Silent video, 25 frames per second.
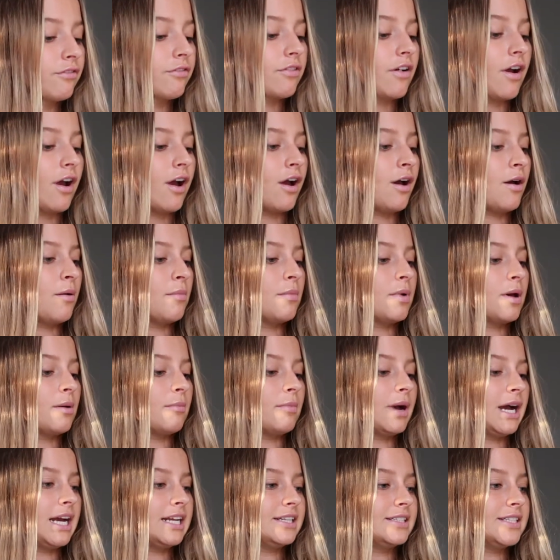from
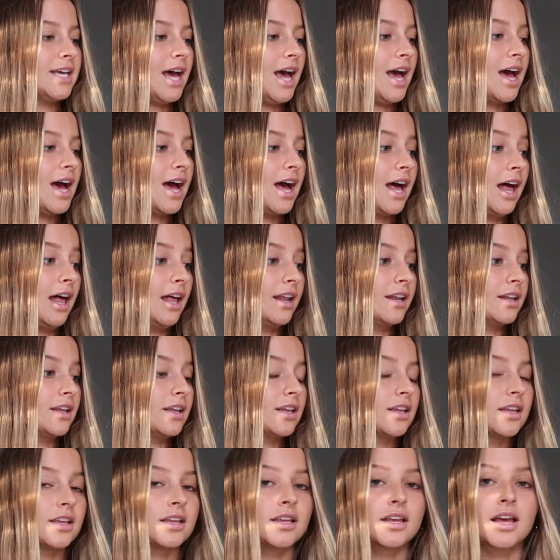my dad,
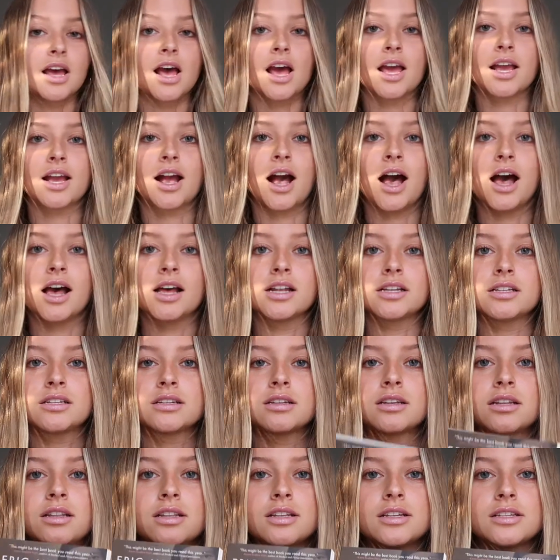I
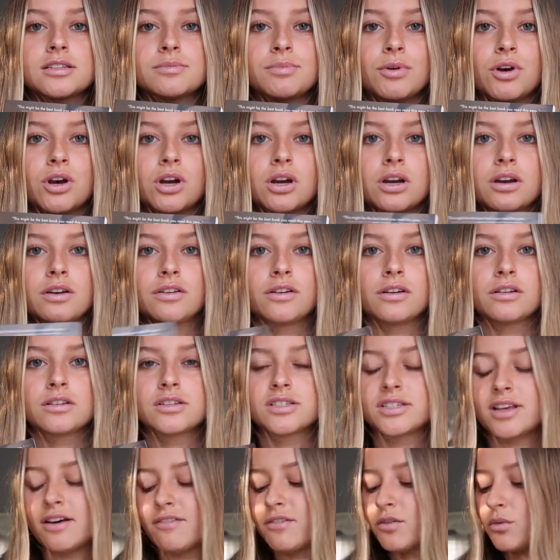got this book,
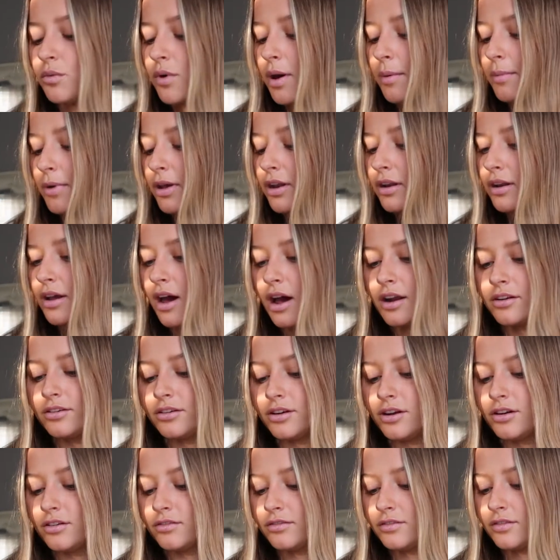Seven Women, I
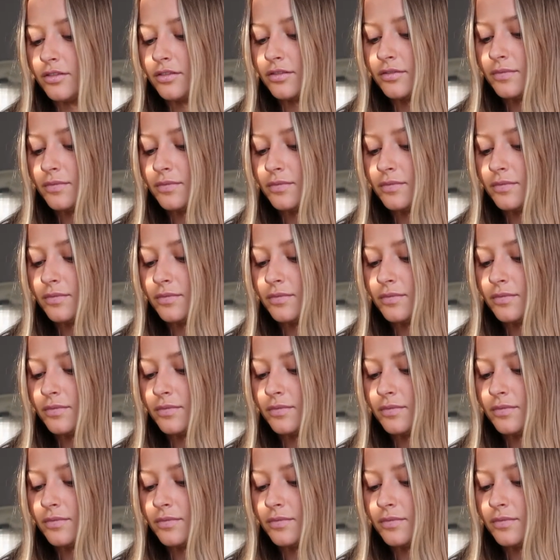don't know.